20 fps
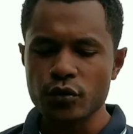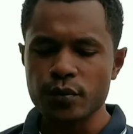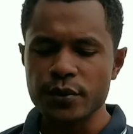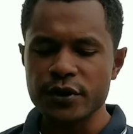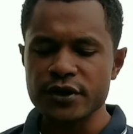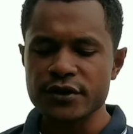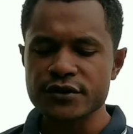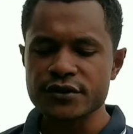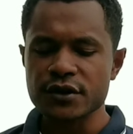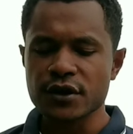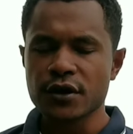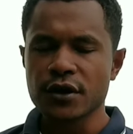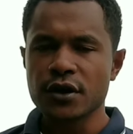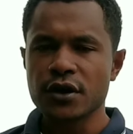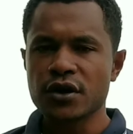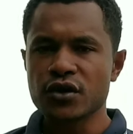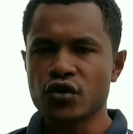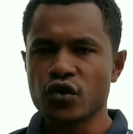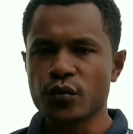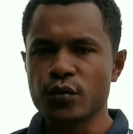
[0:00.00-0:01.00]
finish.
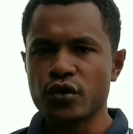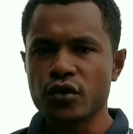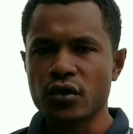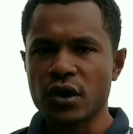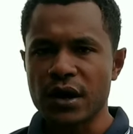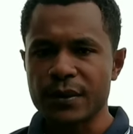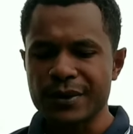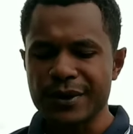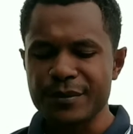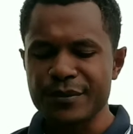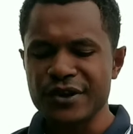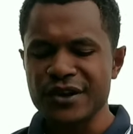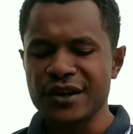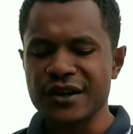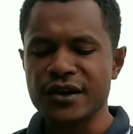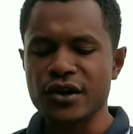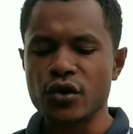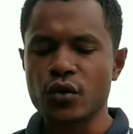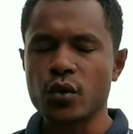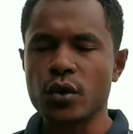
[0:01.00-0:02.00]
You know below come a
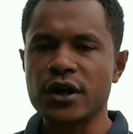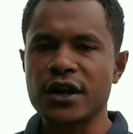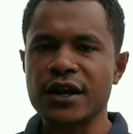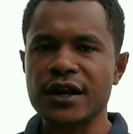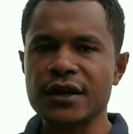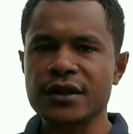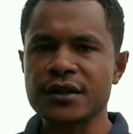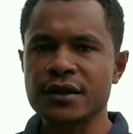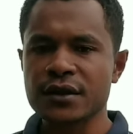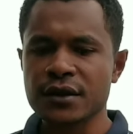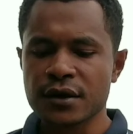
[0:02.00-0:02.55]
millionaire one night.